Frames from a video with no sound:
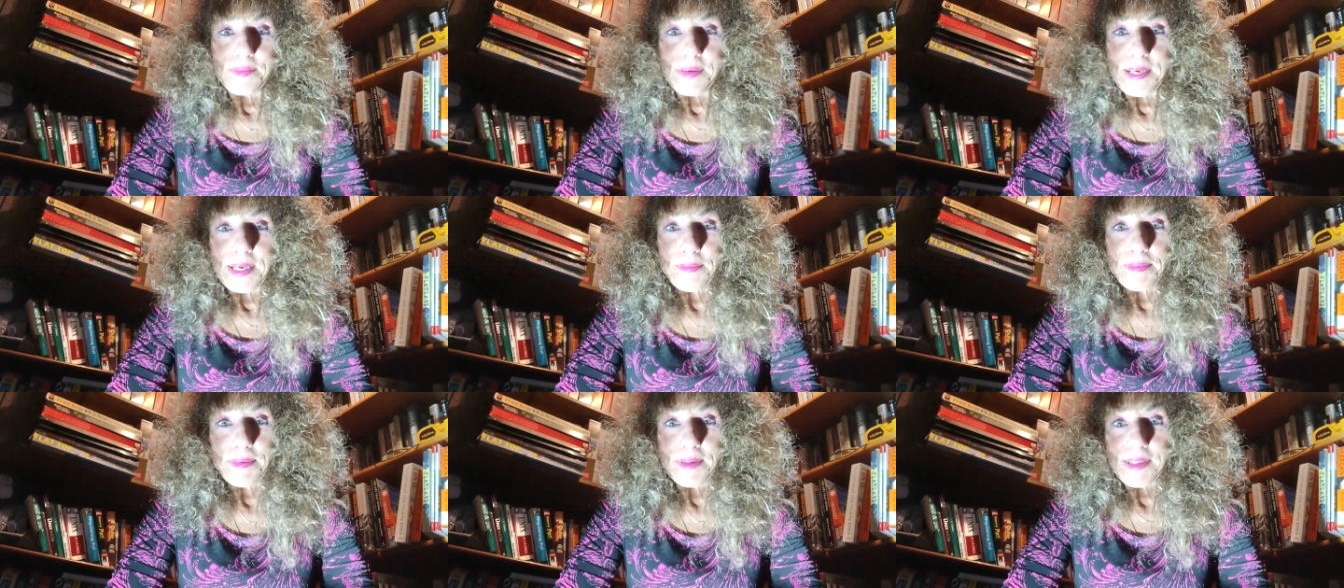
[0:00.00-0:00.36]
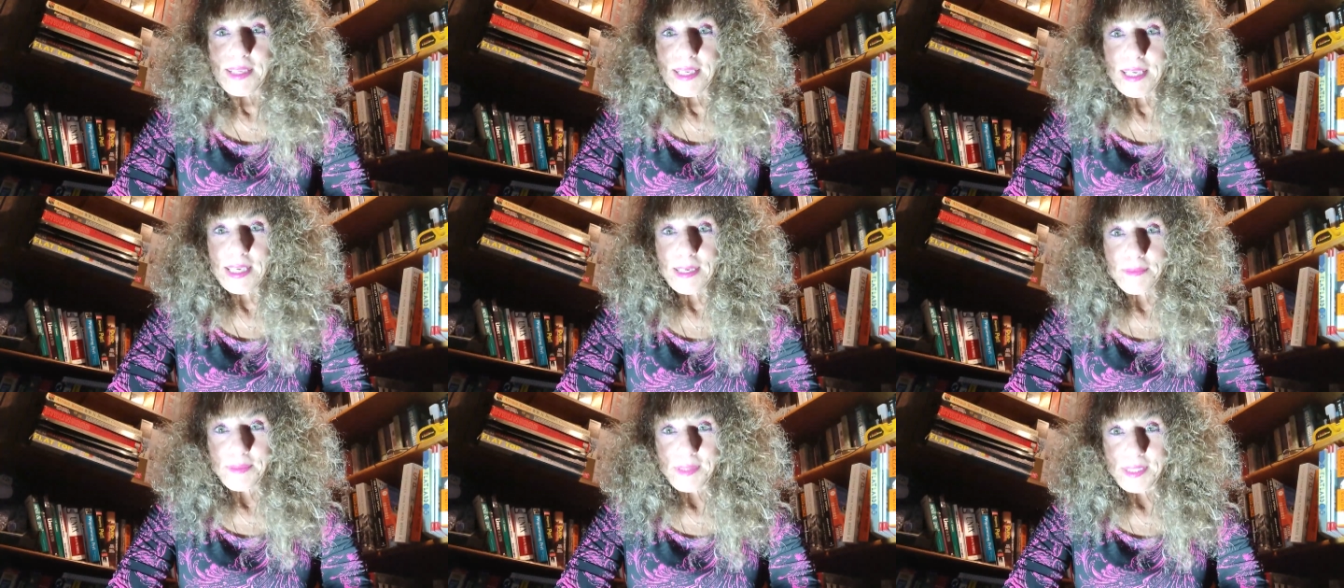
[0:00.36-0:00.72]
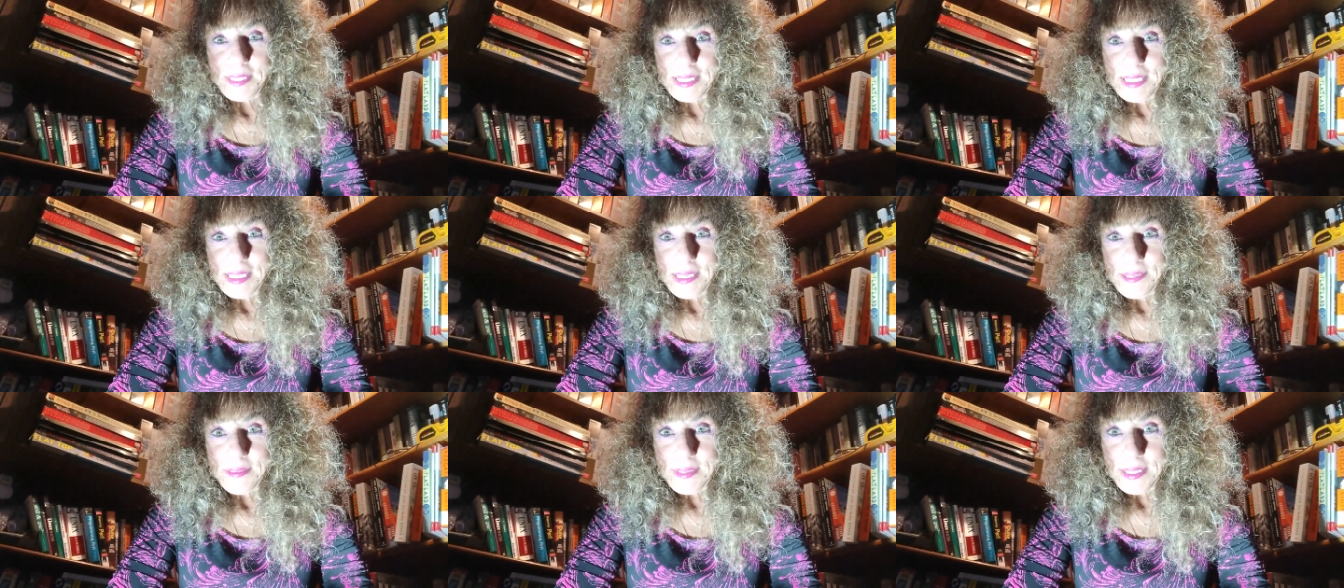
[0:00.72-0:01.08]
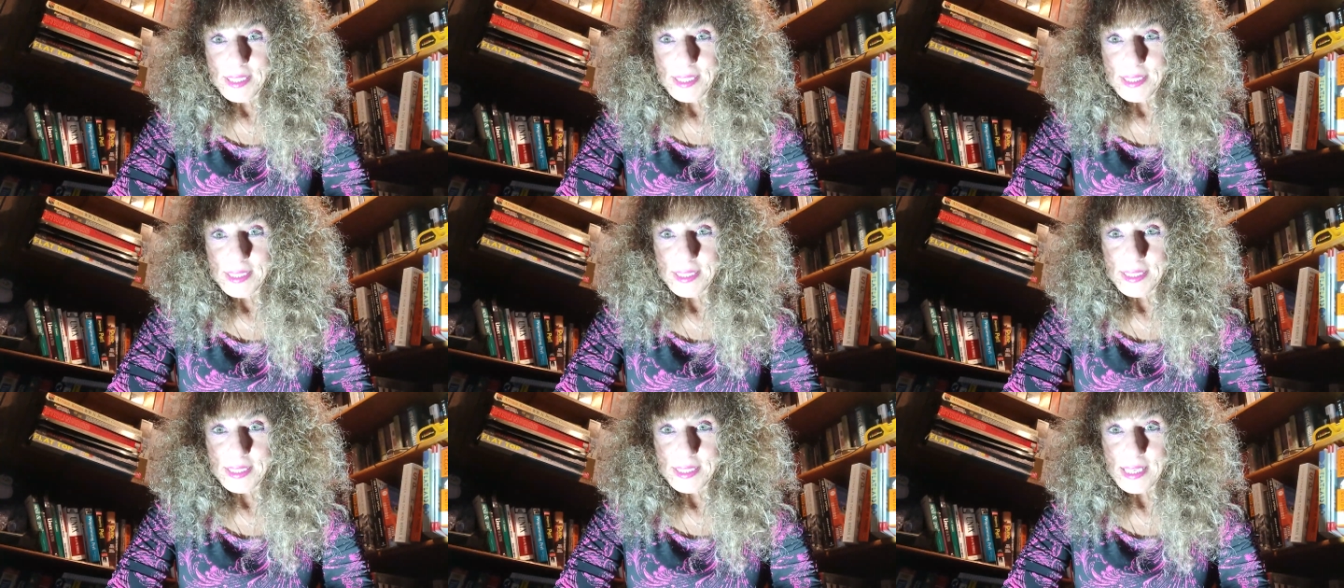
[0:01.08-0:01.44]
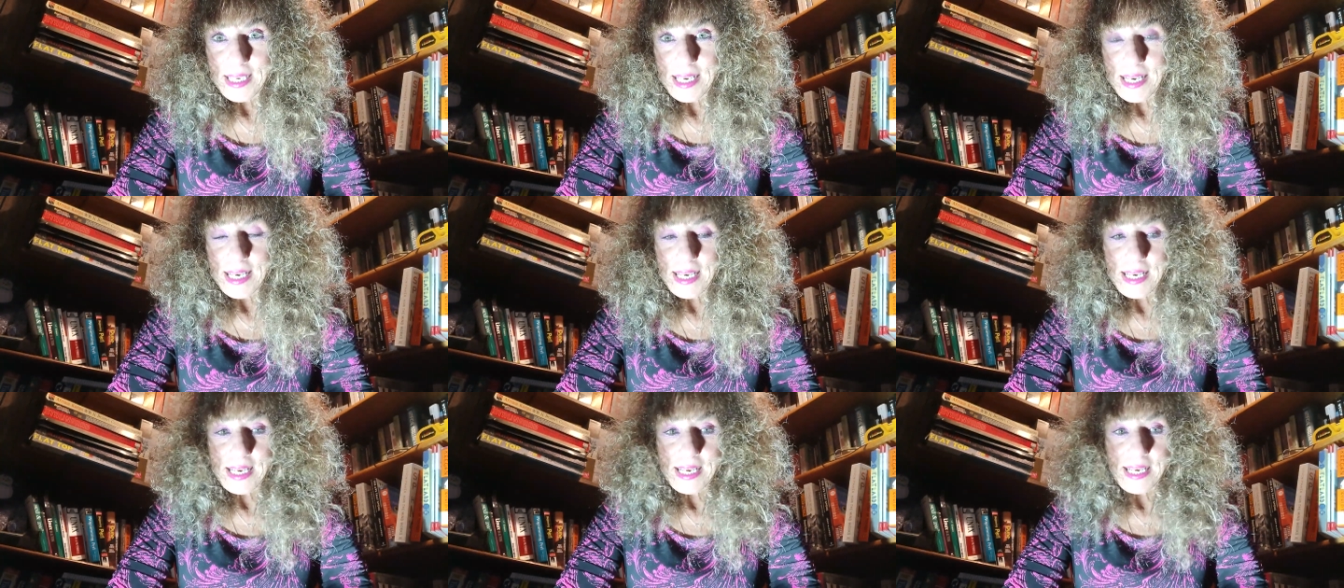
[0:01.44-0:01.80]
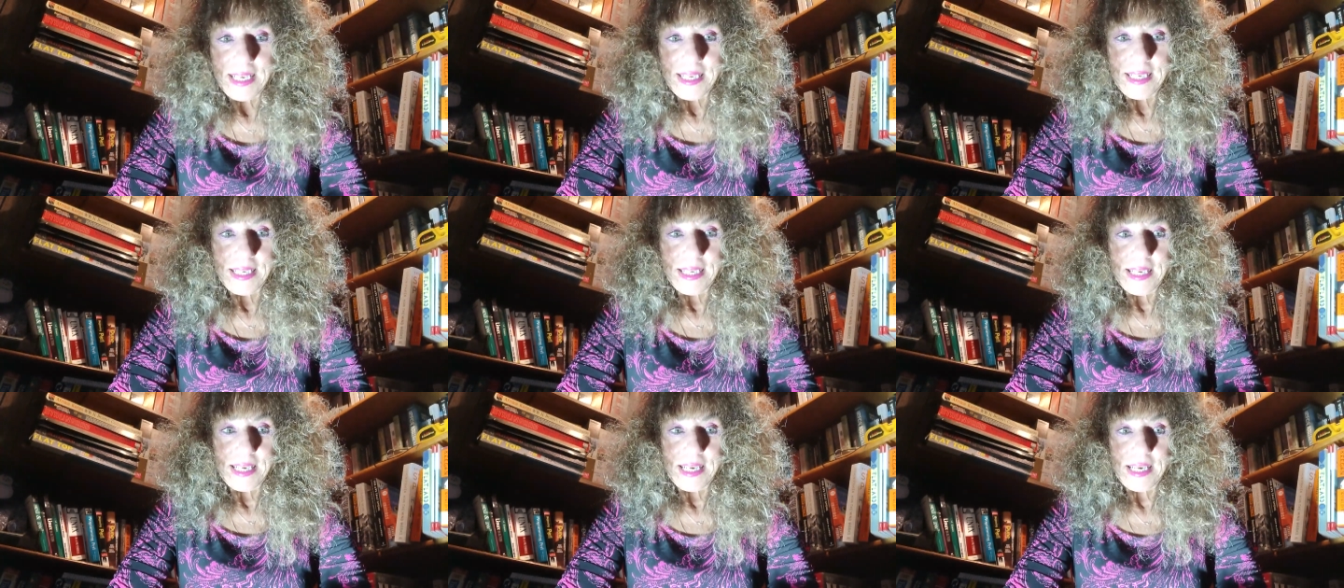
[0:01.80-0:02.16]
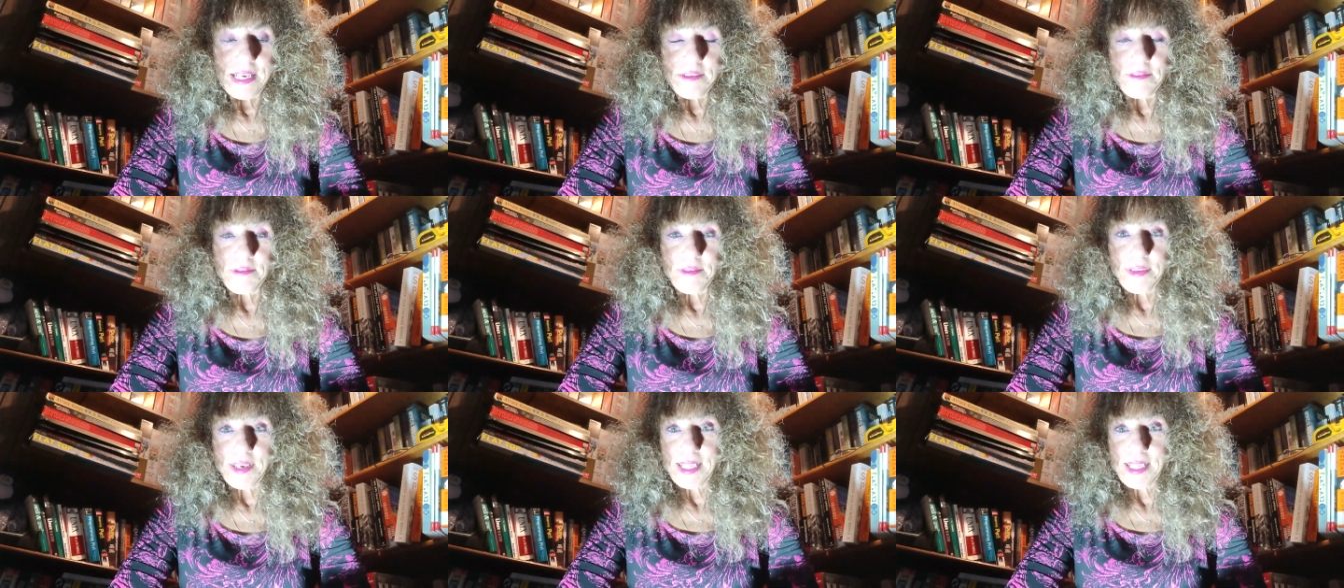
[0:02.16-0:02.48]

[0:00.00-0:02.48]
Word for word: people keep secrets, and it